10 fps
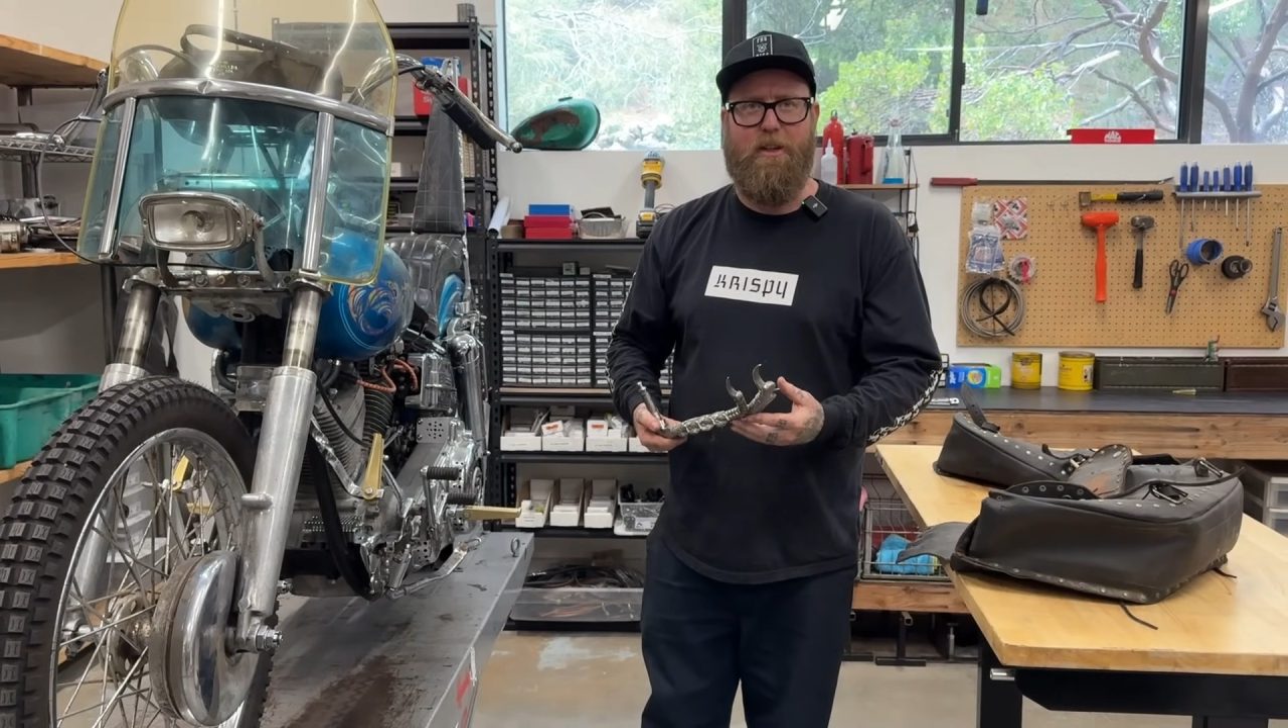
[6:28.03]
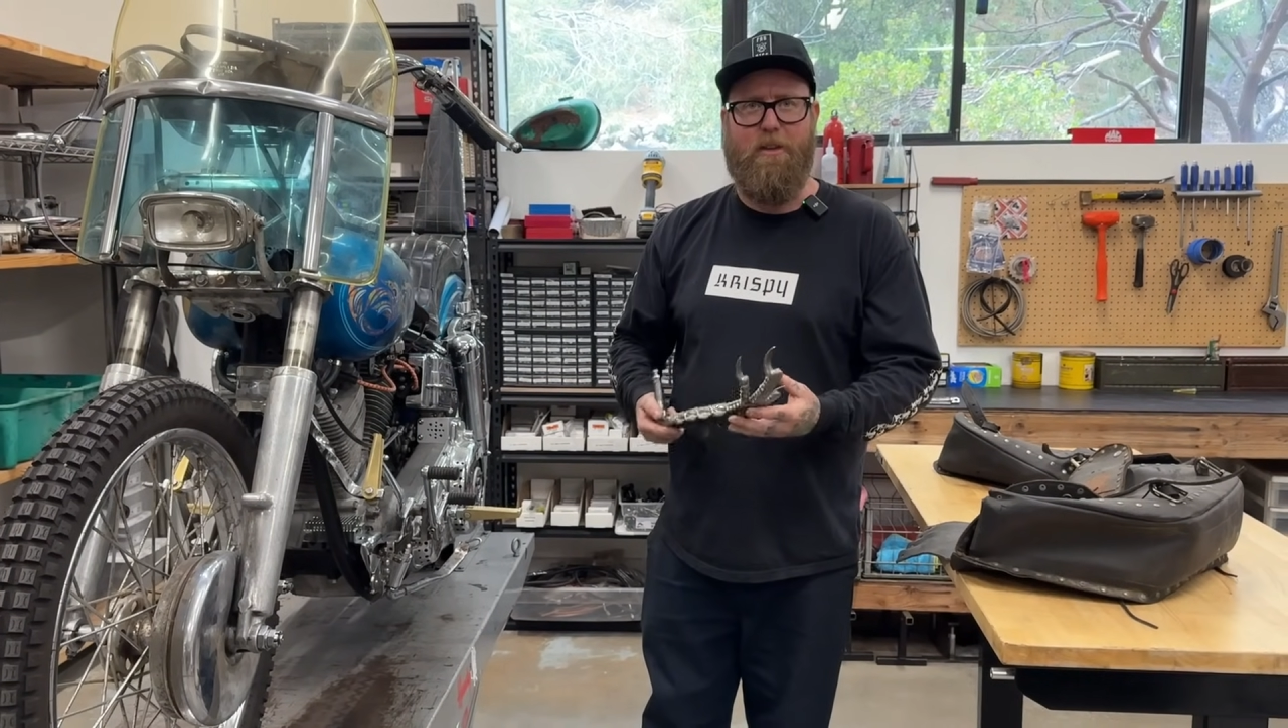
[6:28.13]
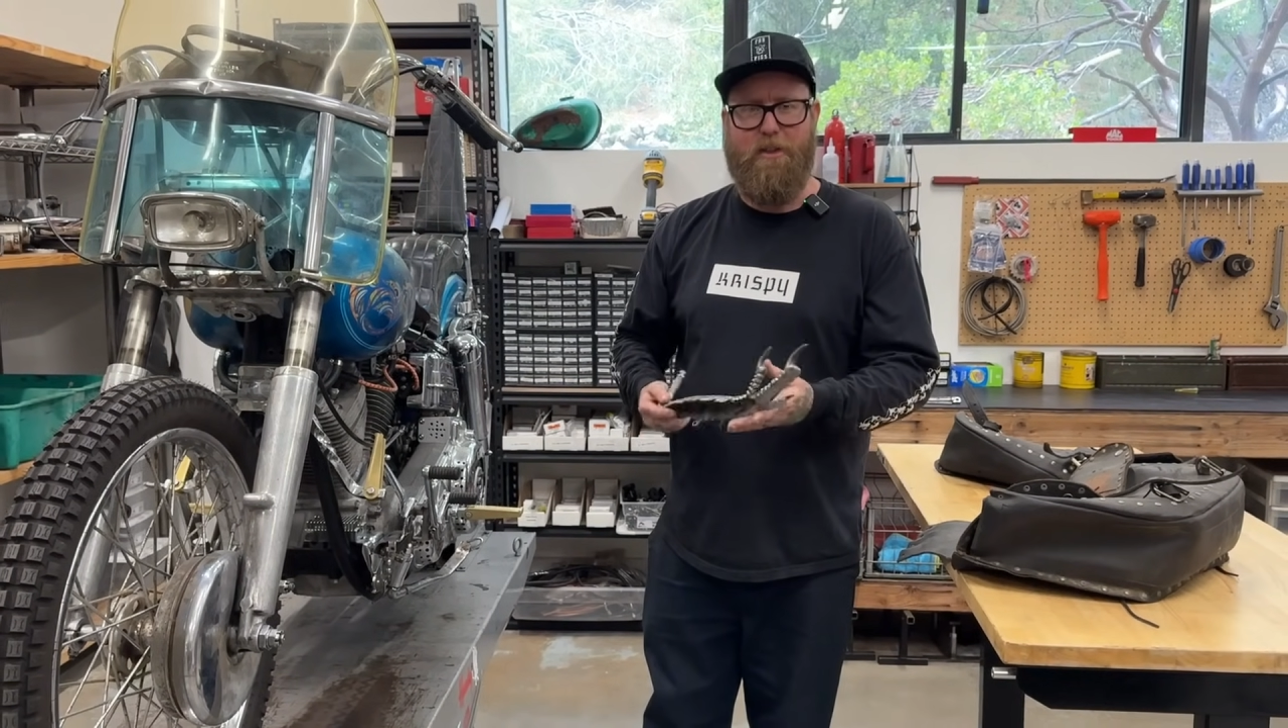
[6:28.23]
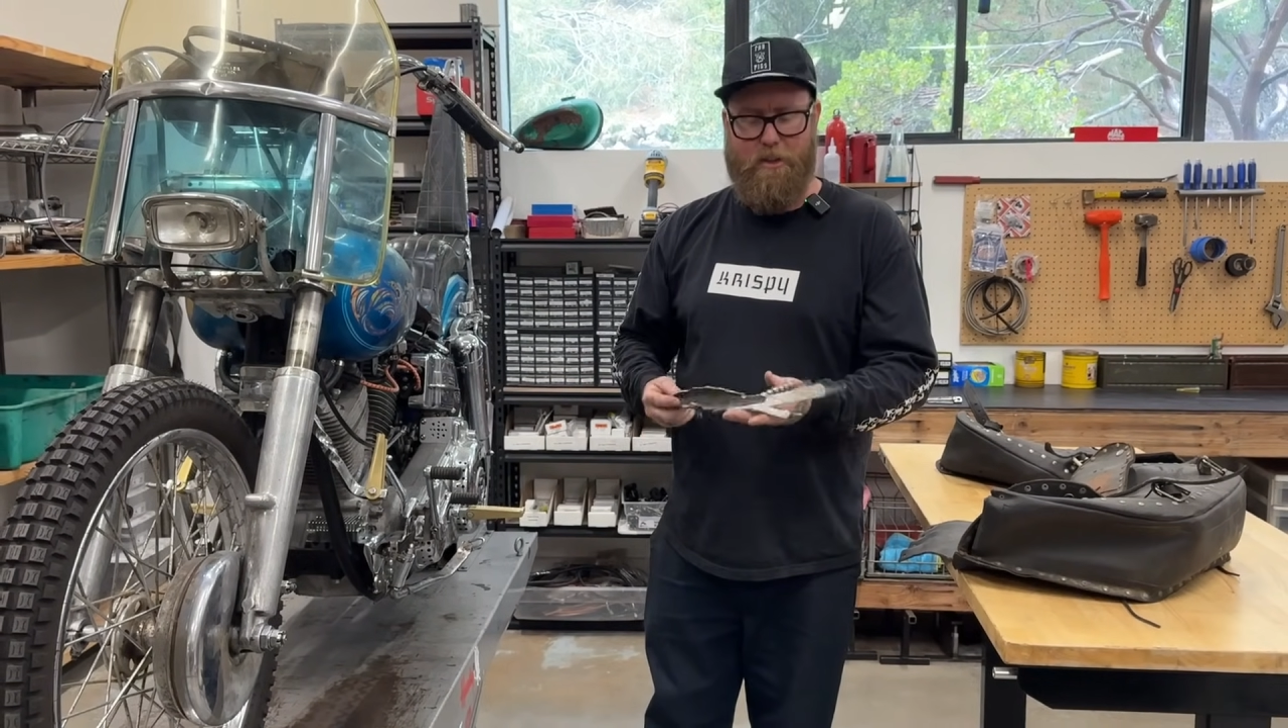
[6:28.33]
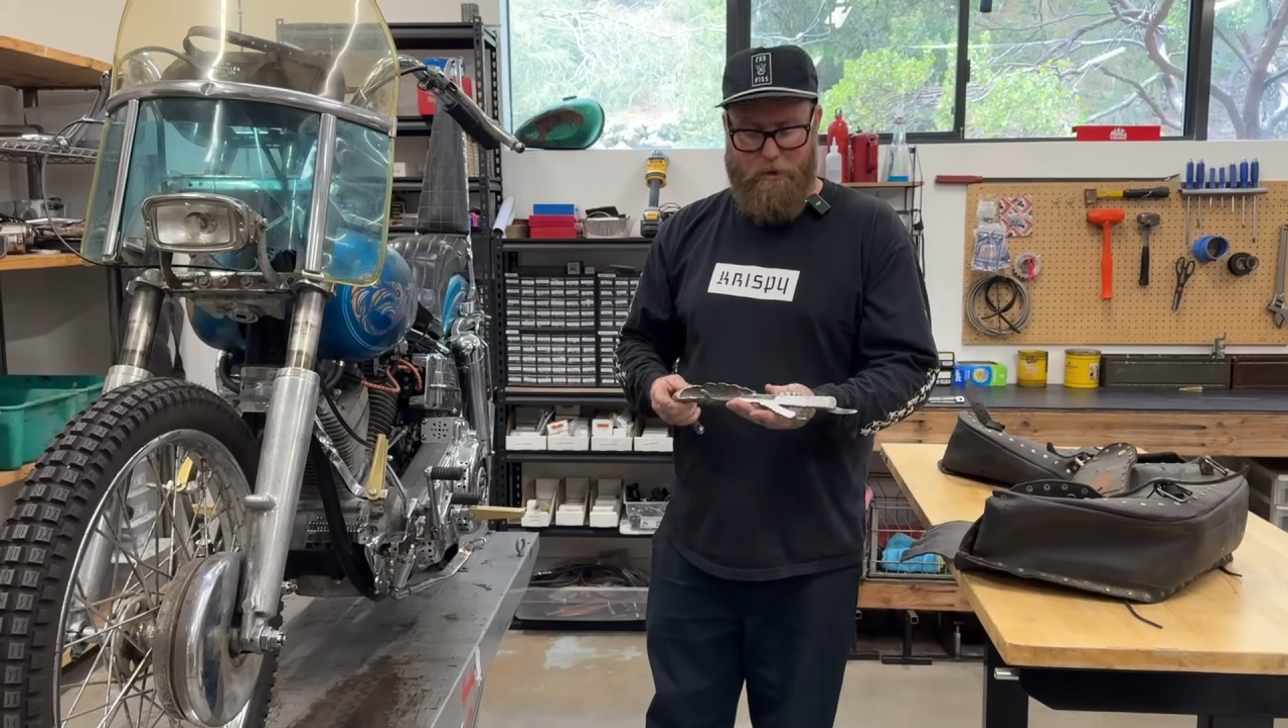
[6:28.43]
I
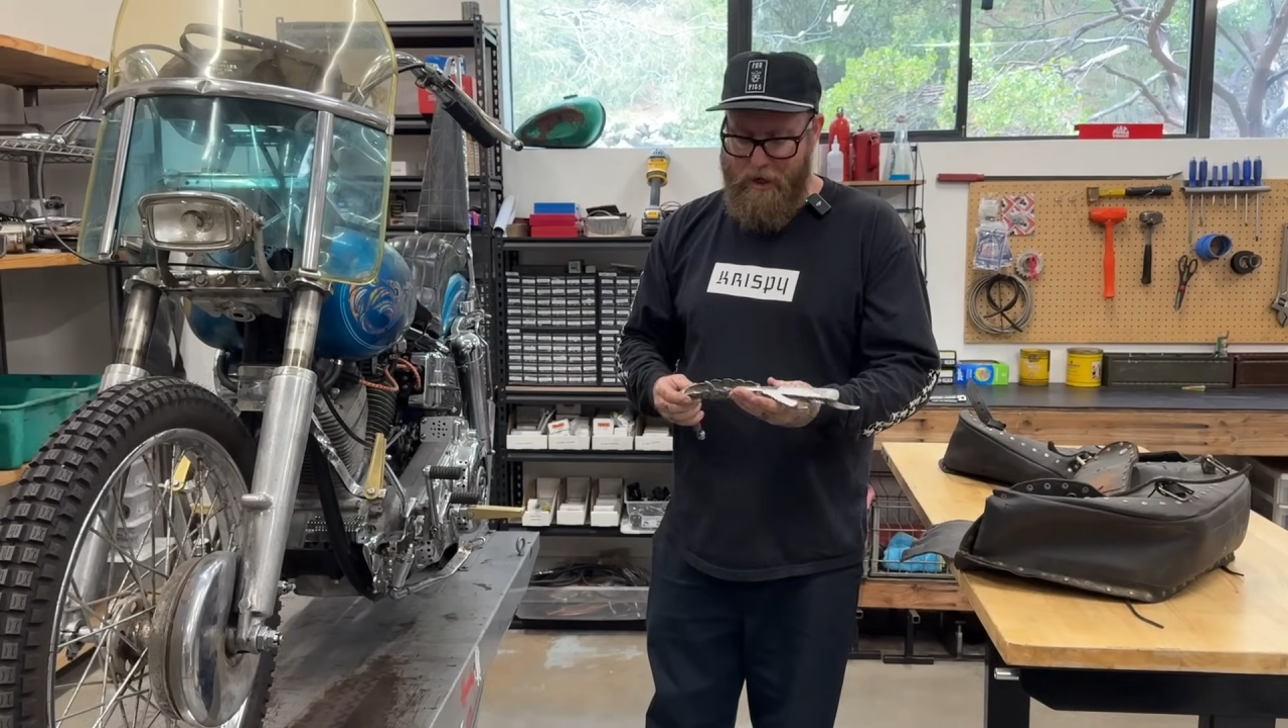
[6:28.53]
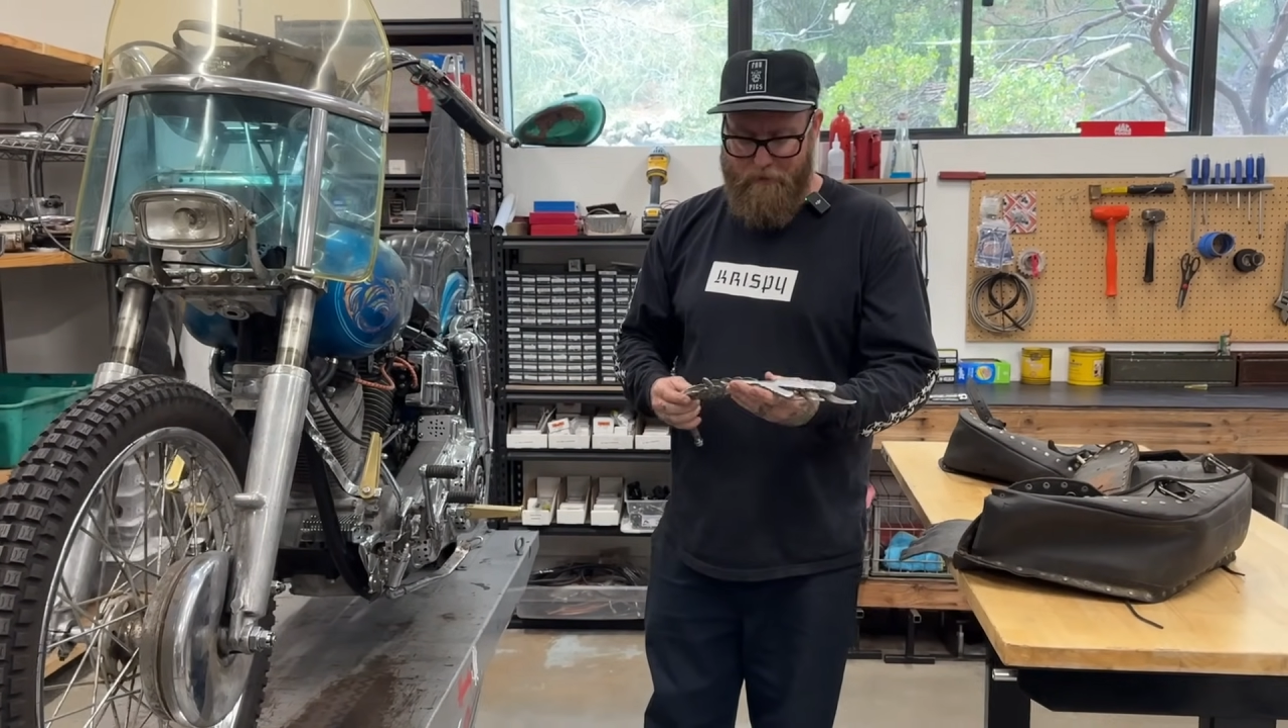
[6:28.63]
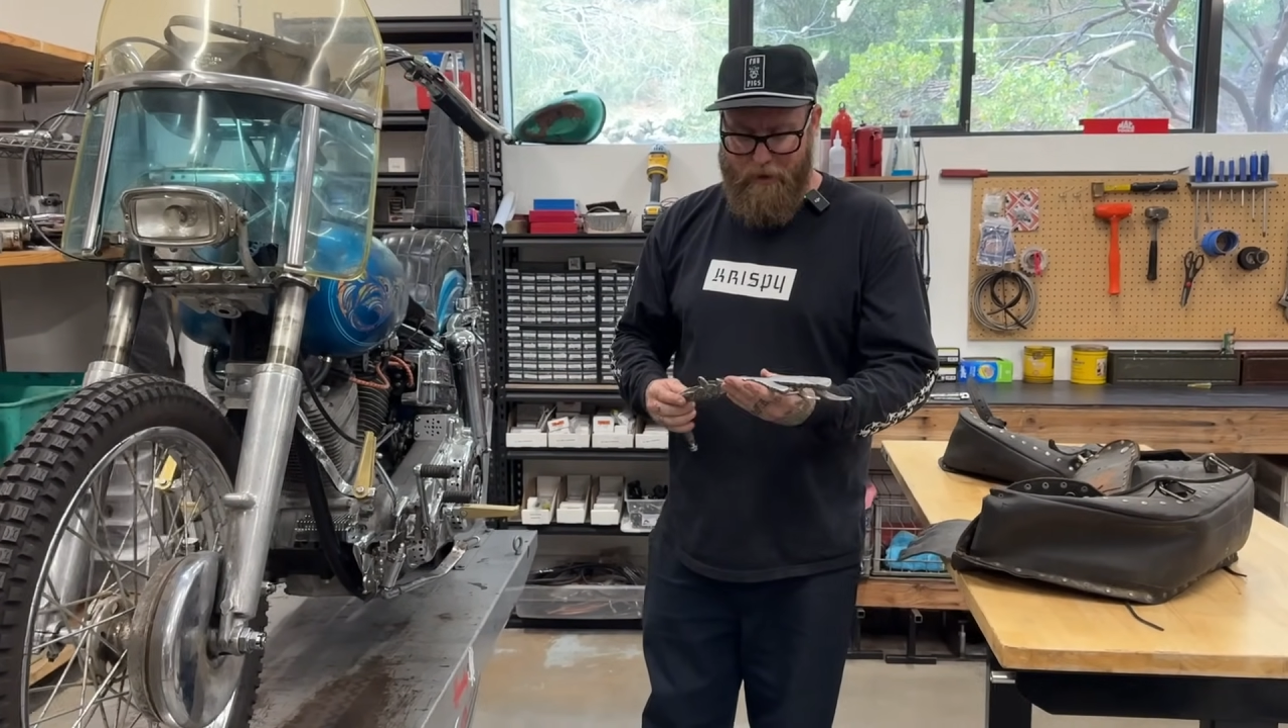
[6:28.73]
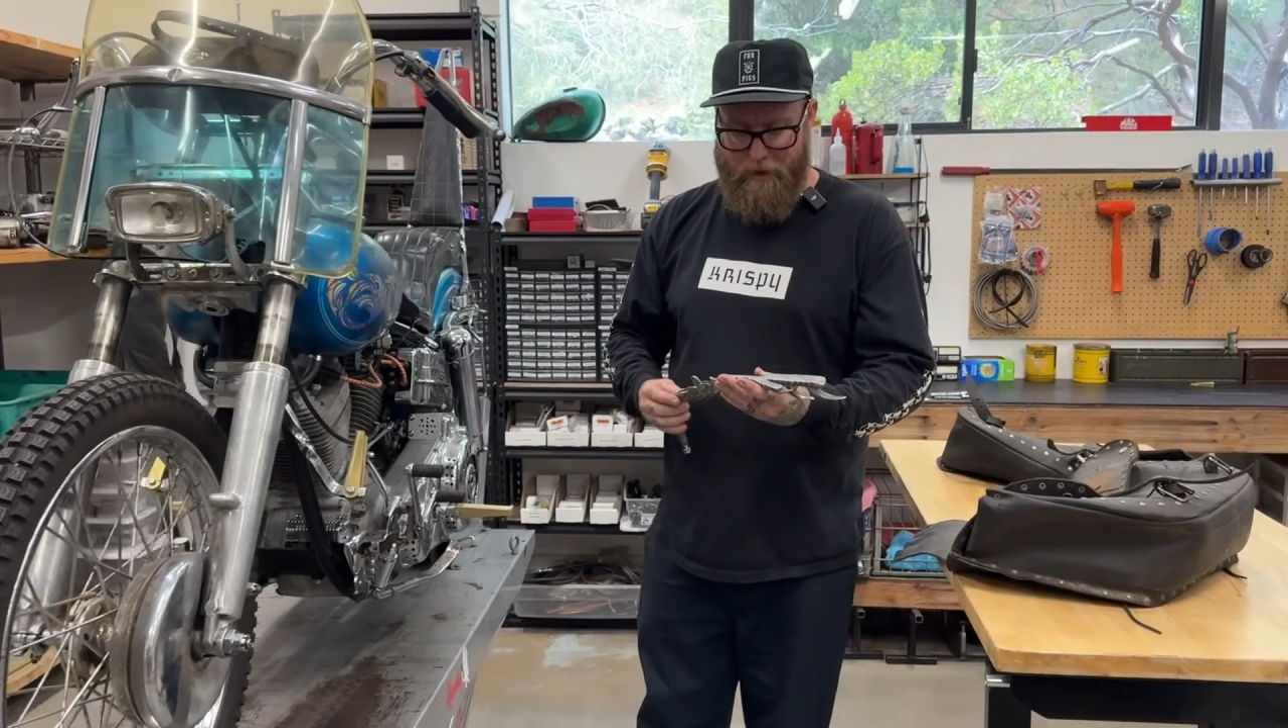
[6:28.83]
was like, do you have, like,